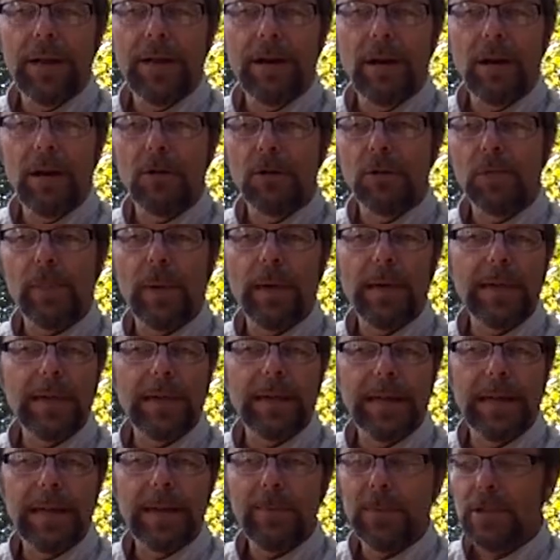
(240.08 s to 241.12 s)
your house by the
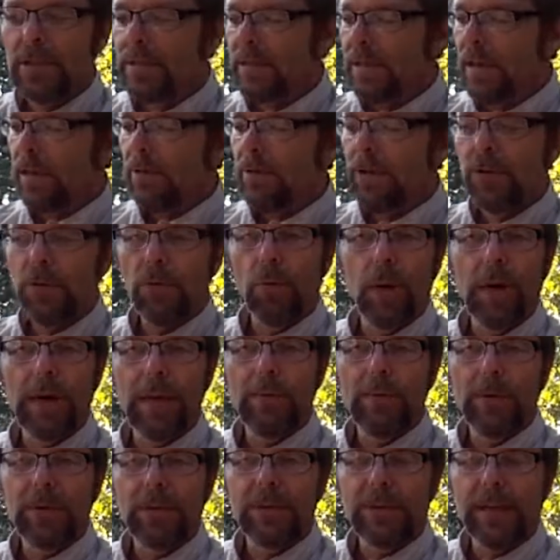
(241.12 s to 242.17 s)
time it's down to
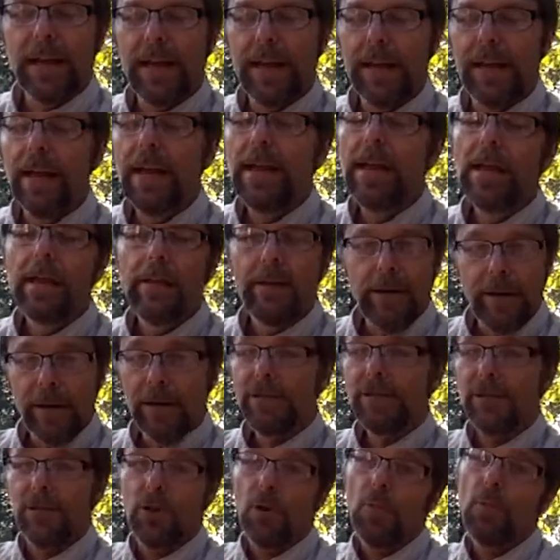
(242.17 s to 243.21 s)
20%. There
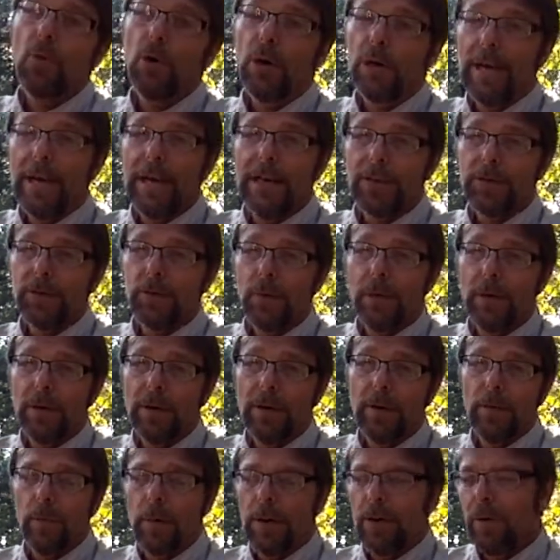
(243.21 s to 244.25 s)
is no more guesswork.
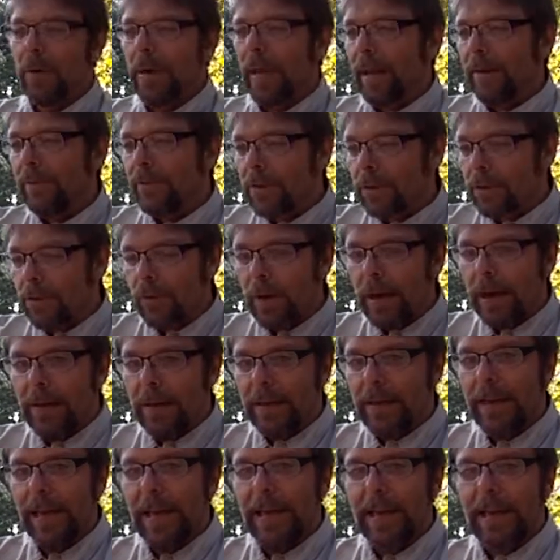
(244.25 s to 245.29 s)
We don't have to try to
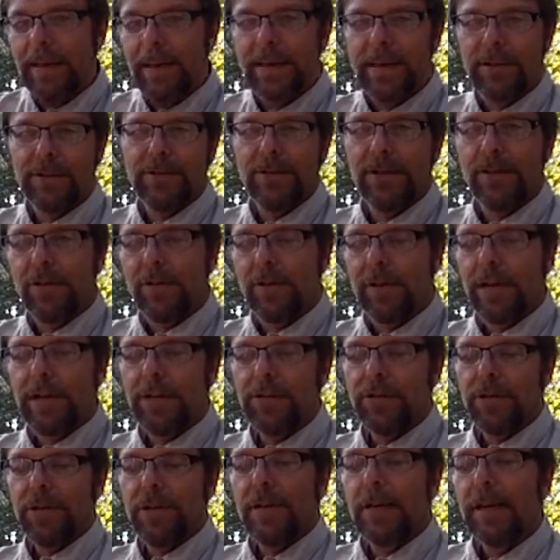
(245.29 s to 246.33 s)
take into
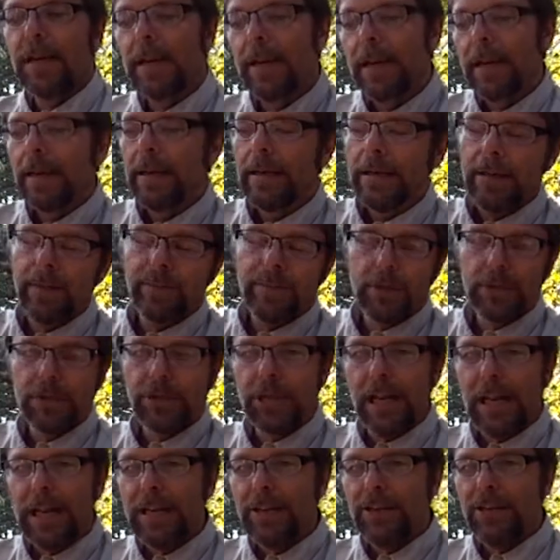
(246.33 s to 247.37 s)
consideration different
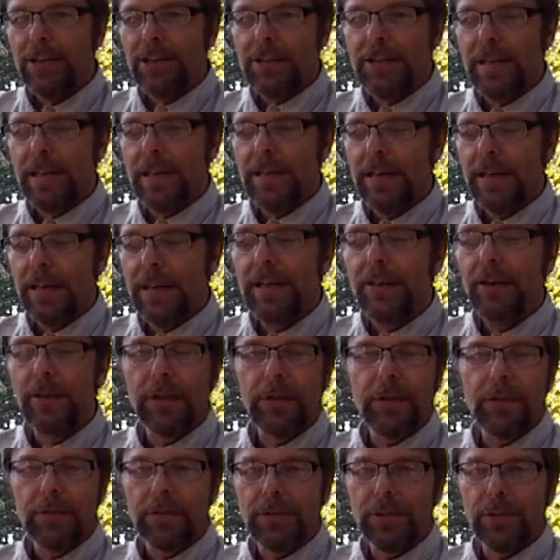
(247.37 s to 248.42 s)
changes in your
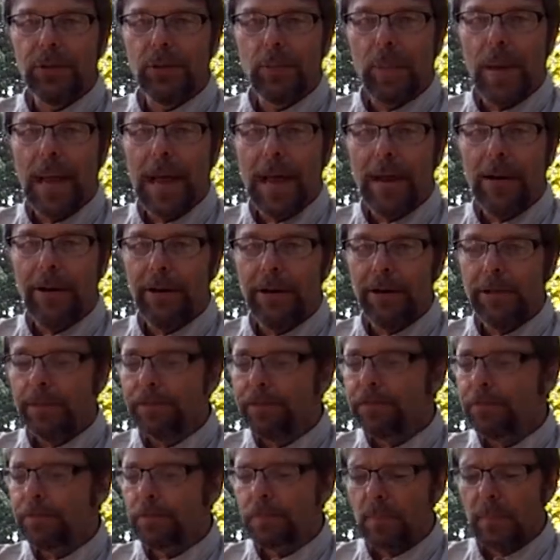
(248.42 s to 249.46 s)
usage pattern,
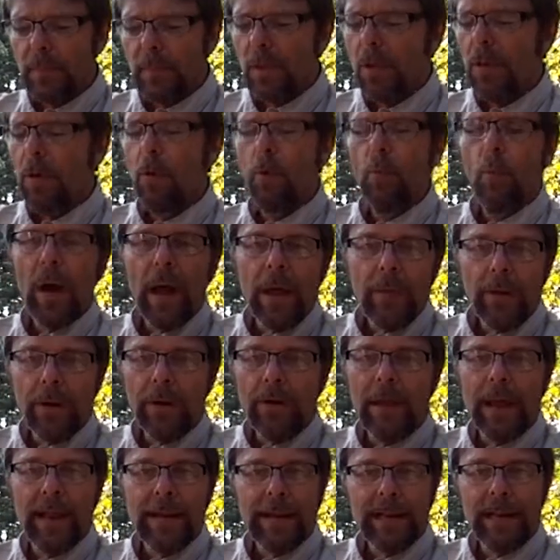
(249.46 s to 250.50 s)
weather,
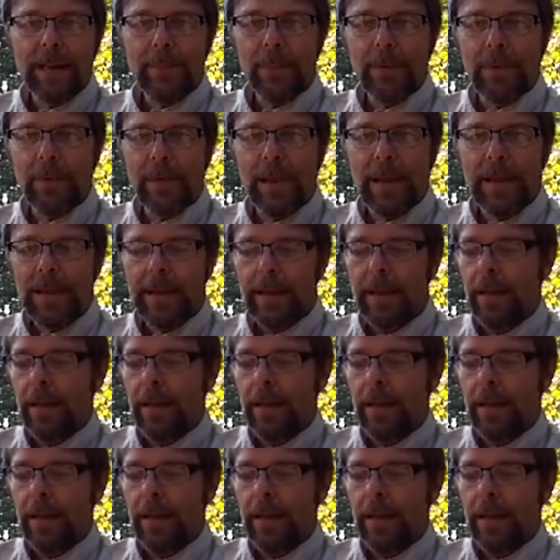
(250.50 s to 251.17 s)
that type of thing.